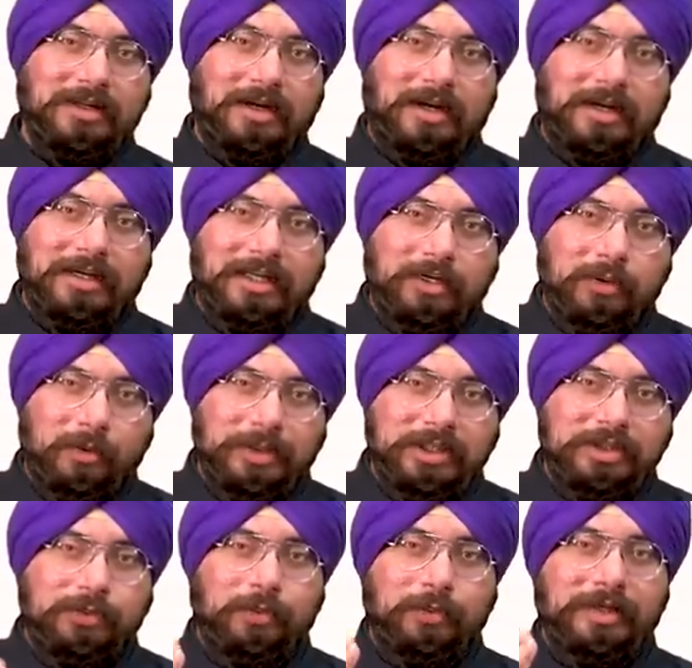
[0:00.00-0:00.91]
under
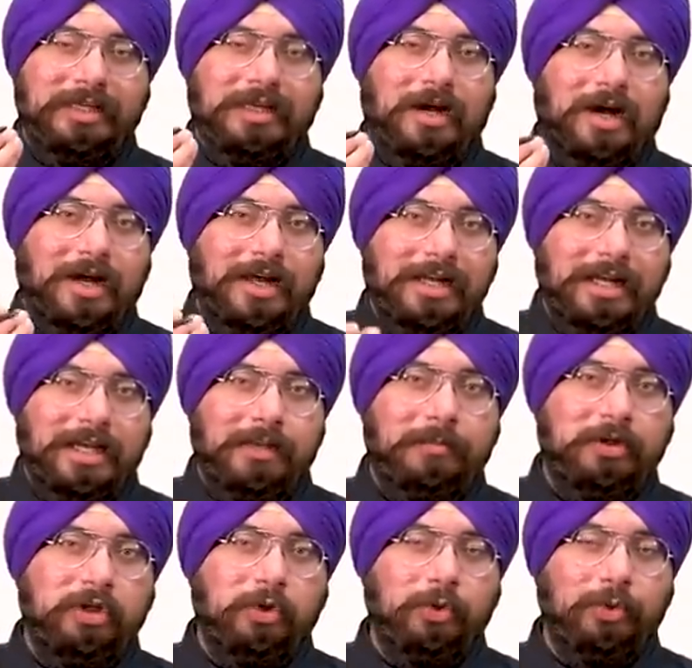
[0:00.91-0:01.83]
which we are
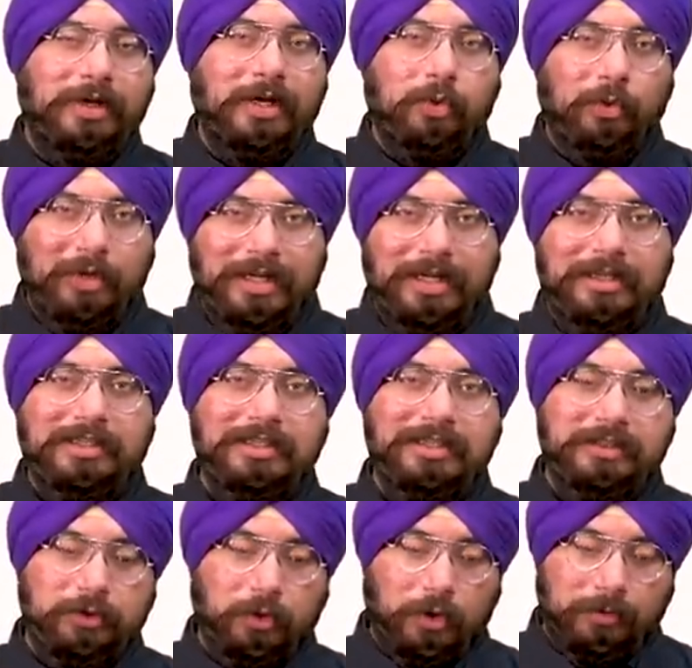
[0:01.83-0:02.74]
able to regulate
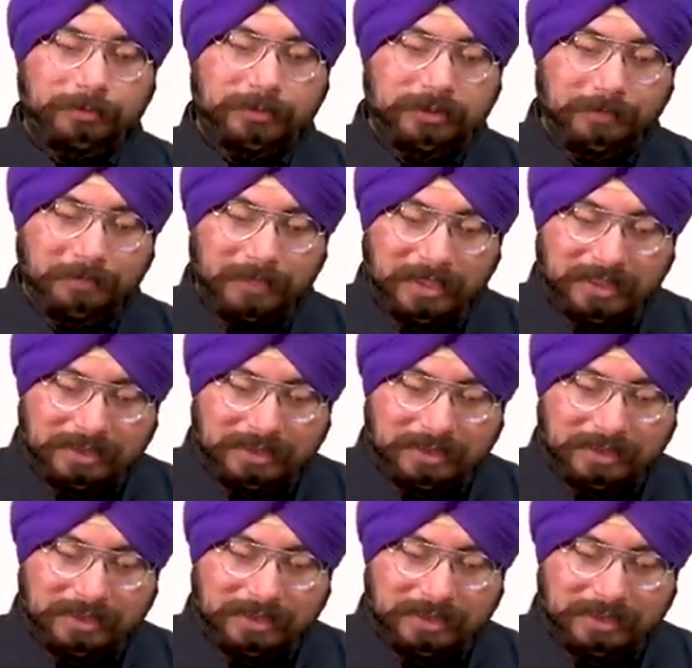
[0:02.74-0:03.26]
these crops.